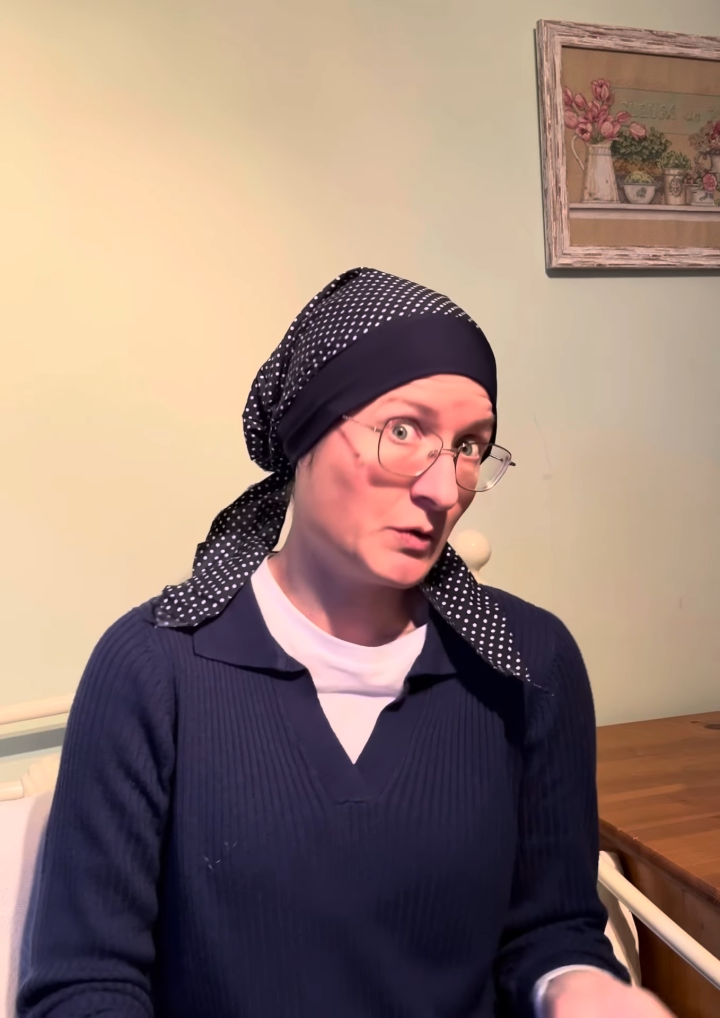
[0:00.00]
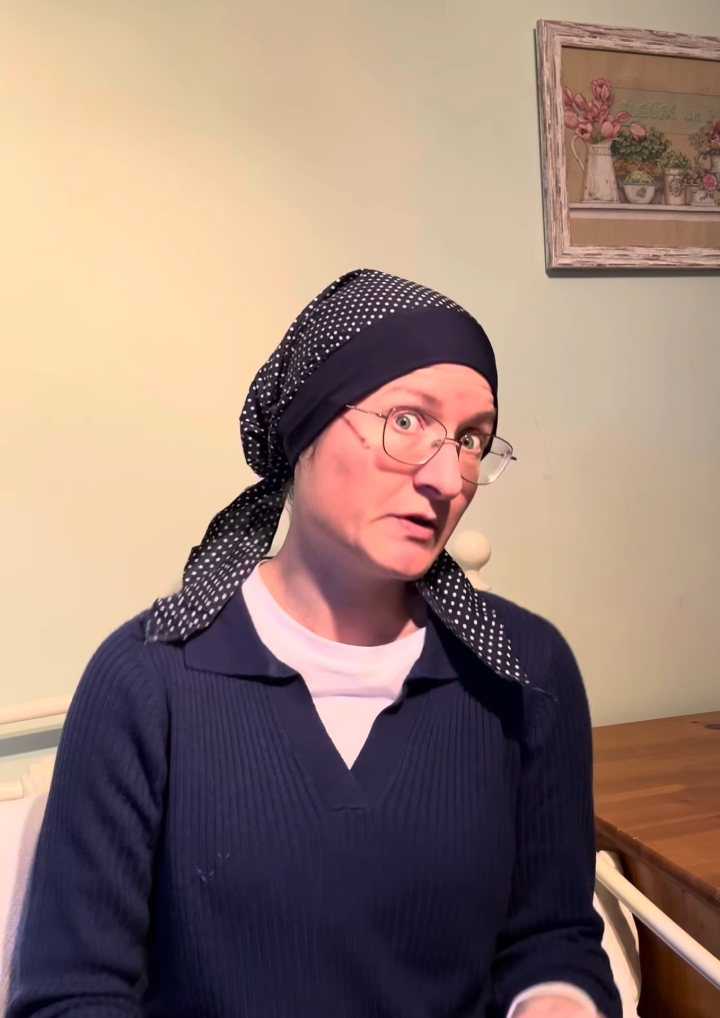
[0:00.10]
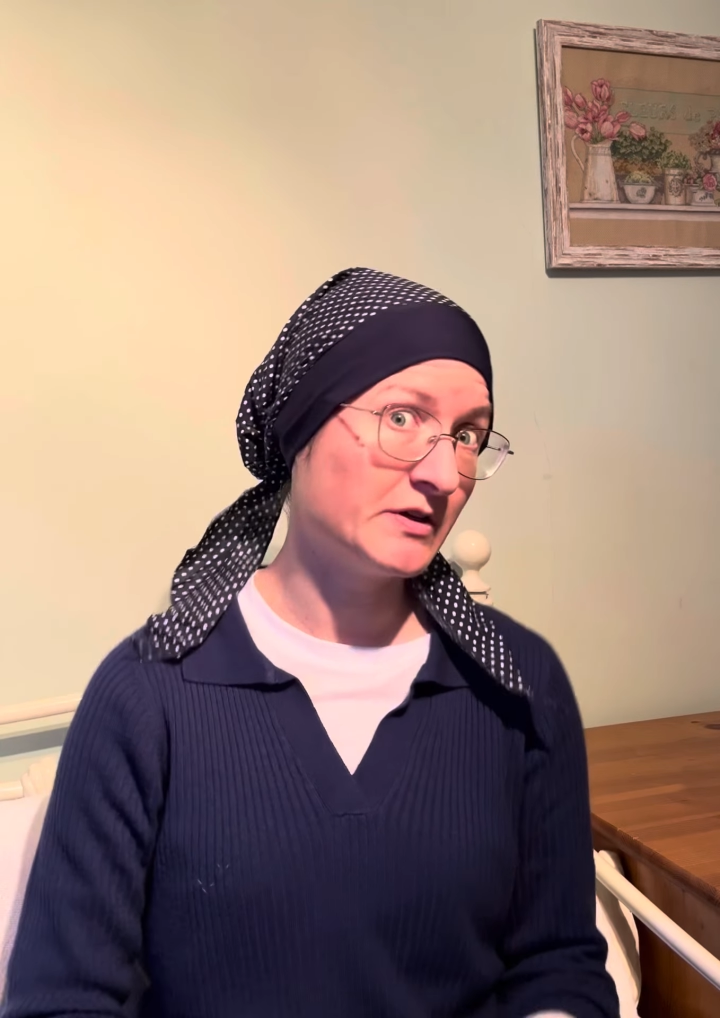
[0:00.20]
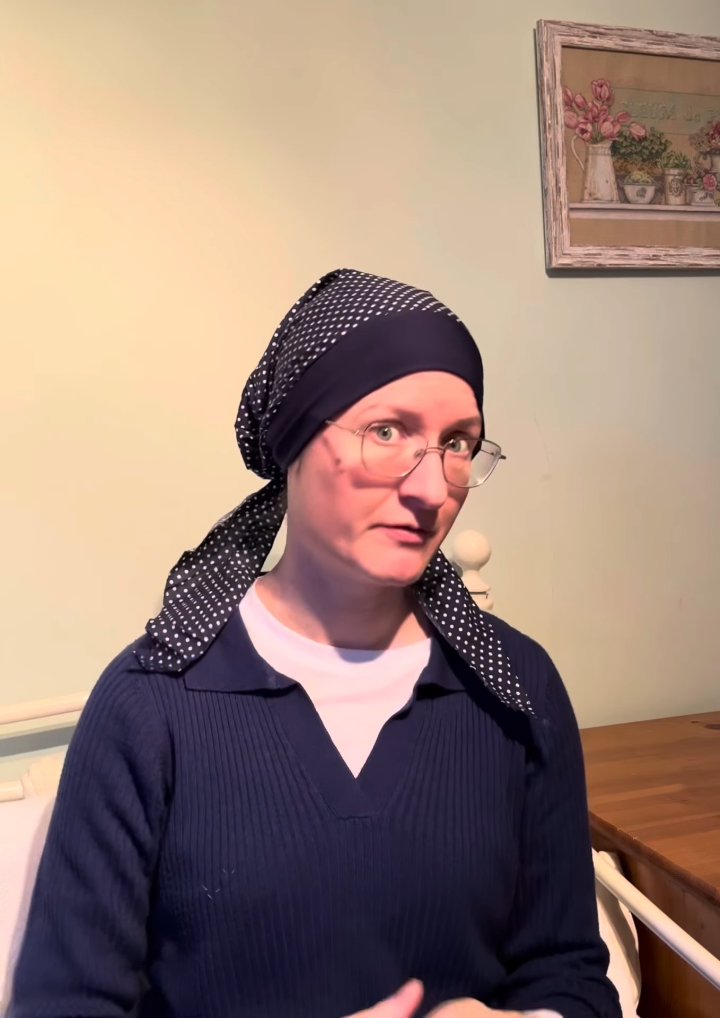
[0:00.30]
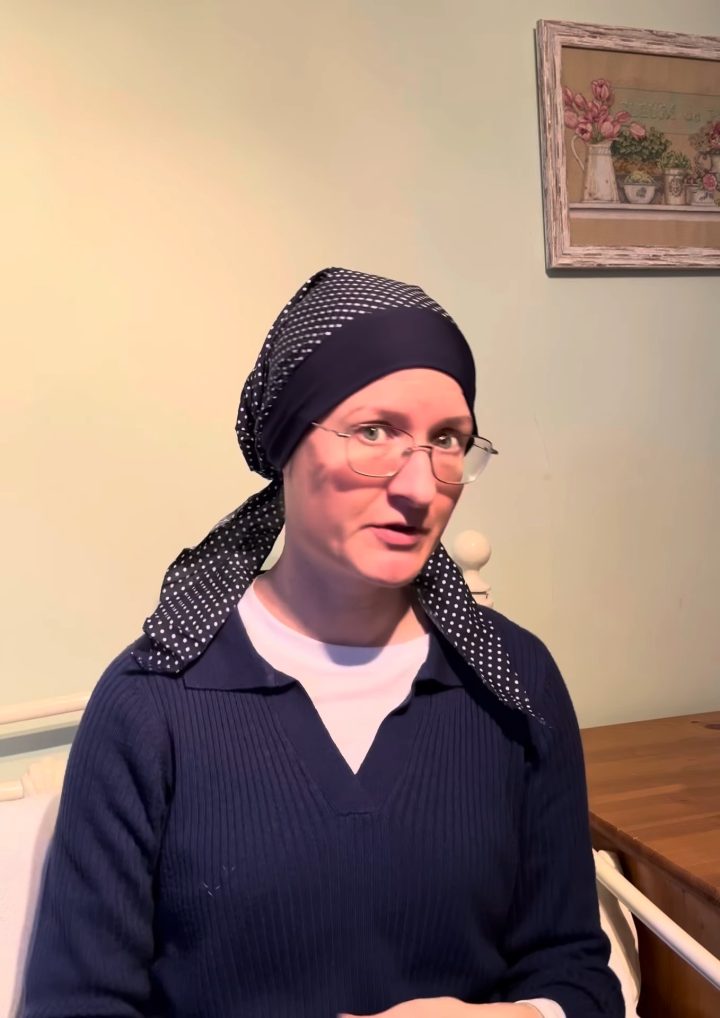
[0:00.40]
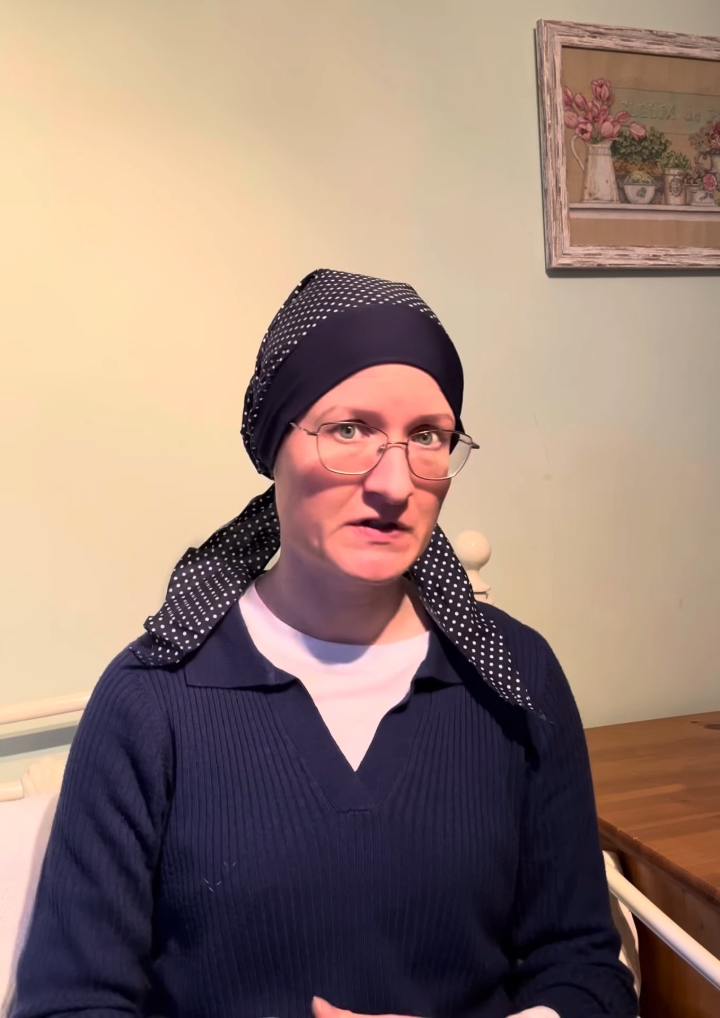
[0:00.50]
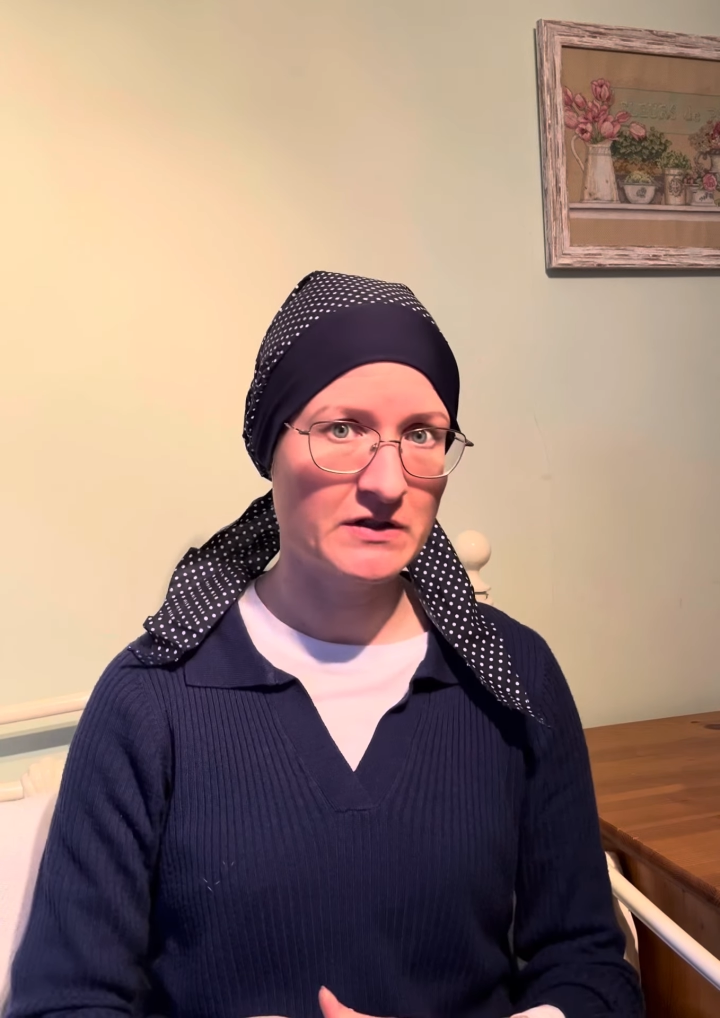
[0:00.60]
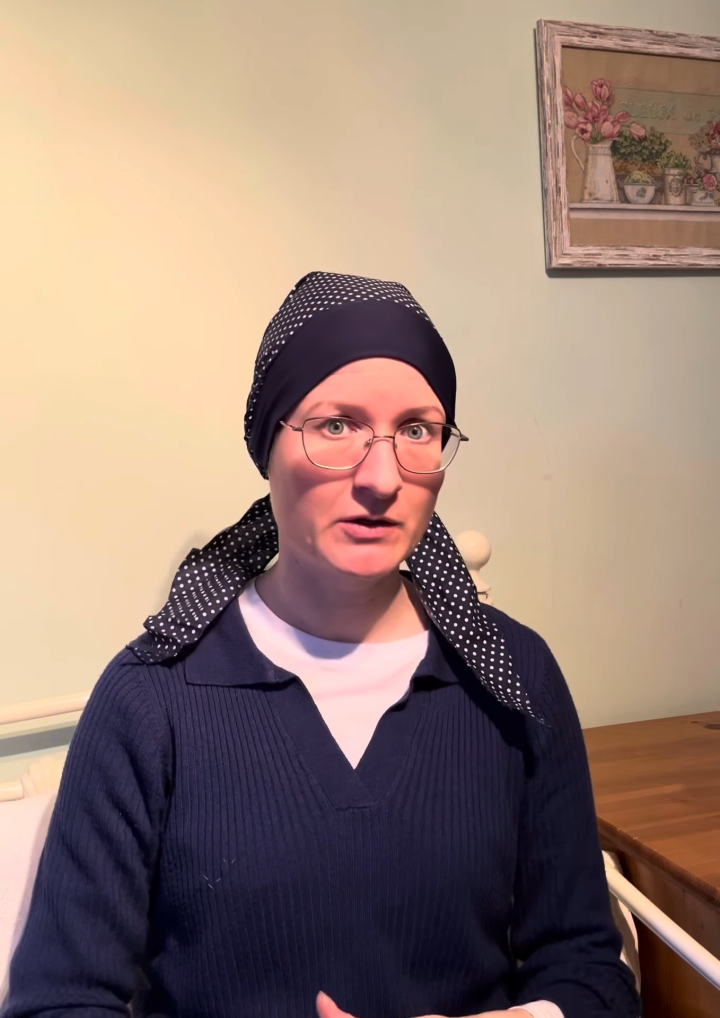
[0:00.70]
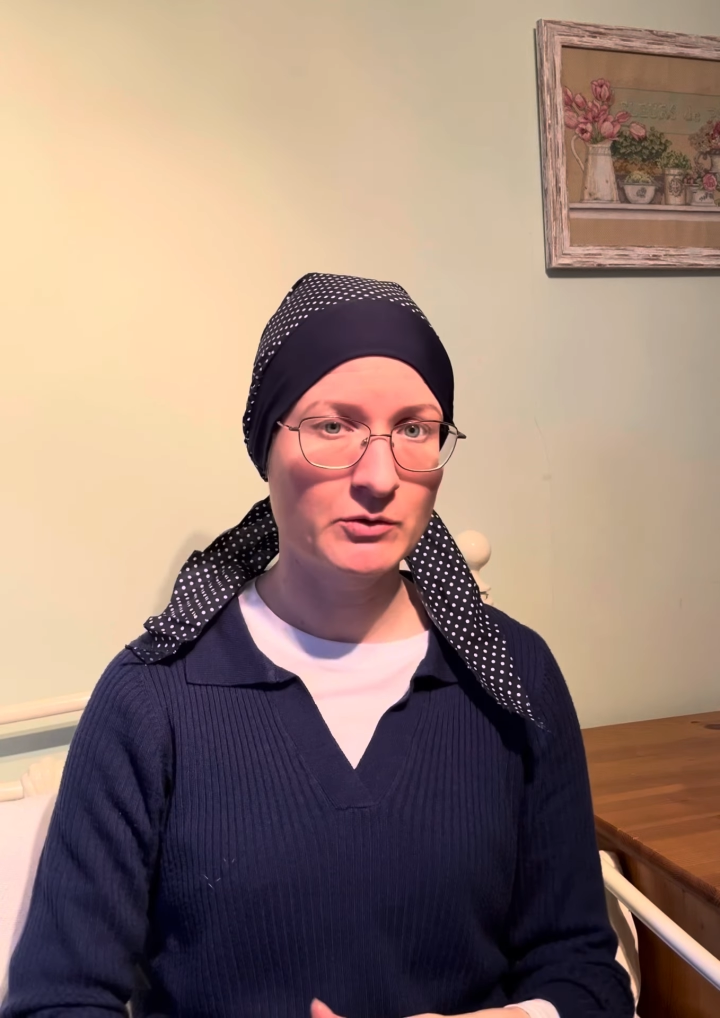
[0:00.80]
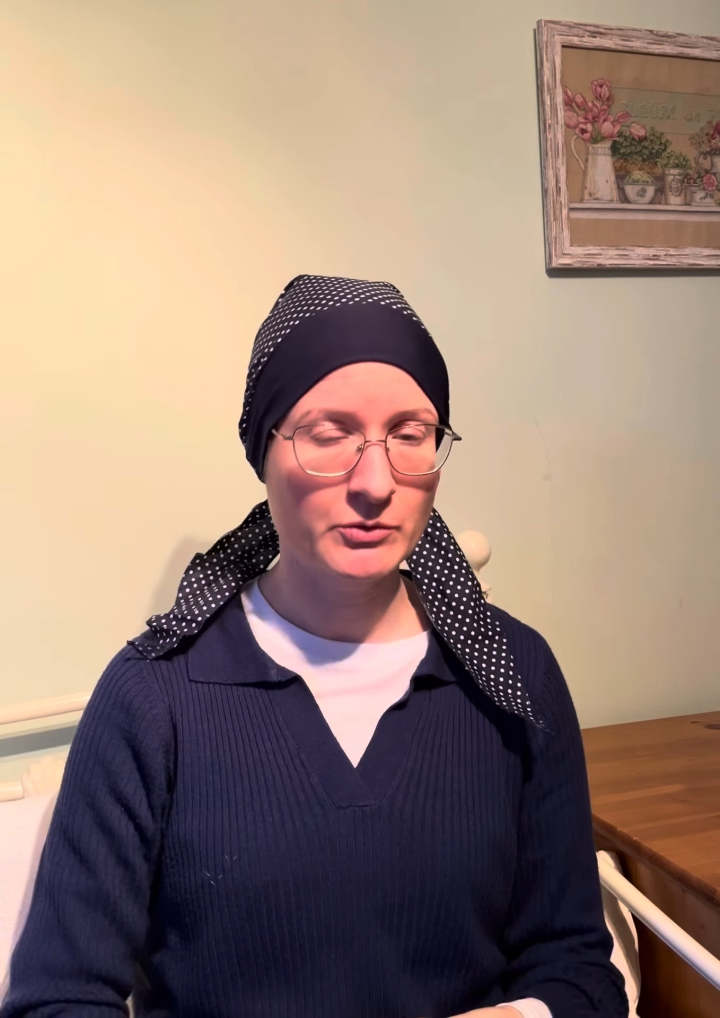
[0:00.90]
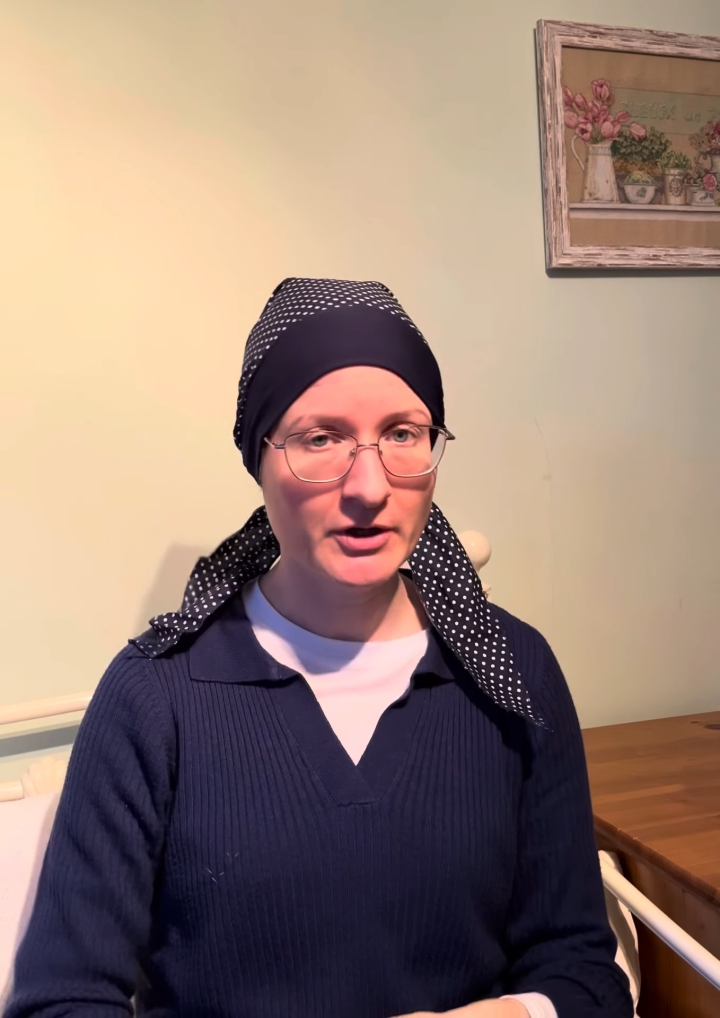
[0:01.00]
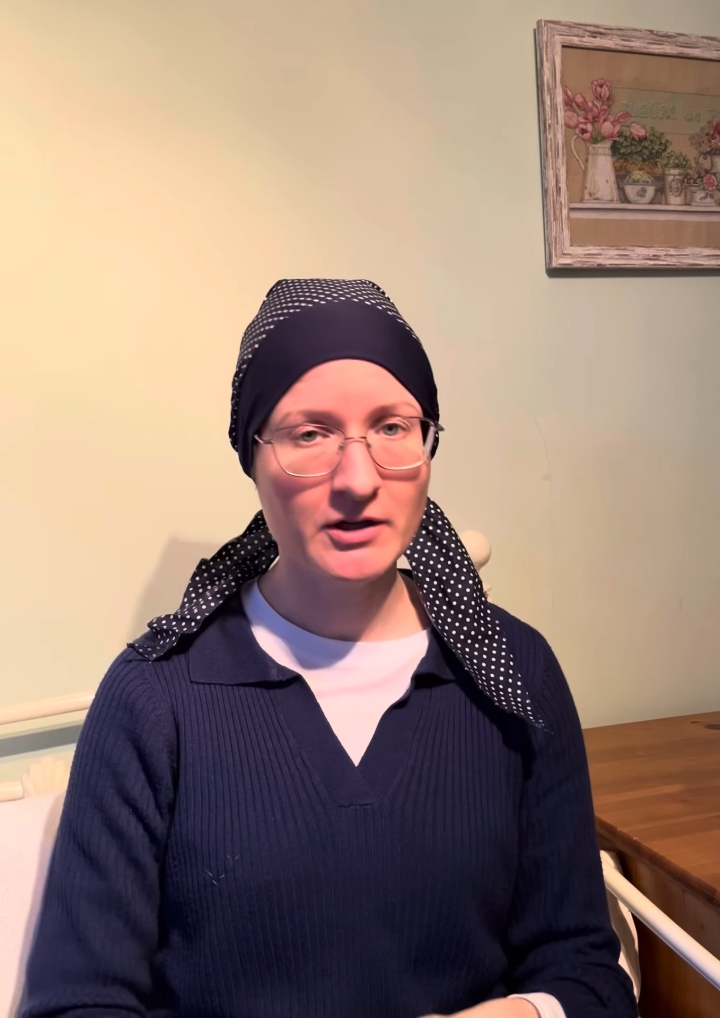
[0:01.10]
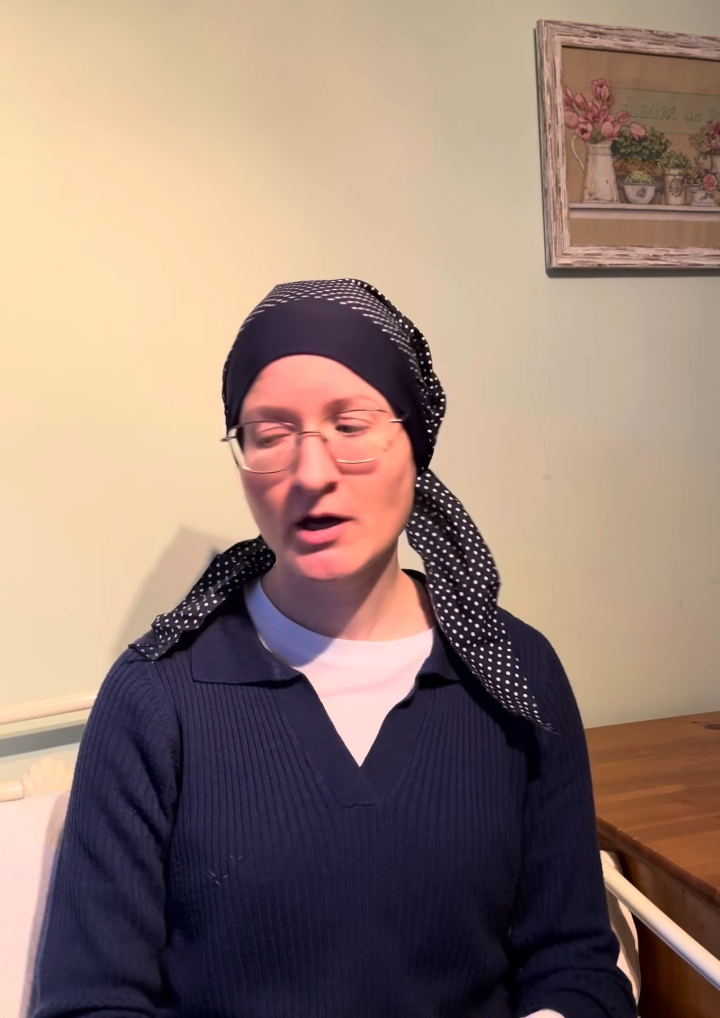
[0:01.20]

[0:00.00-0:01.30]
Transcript: a different design would work,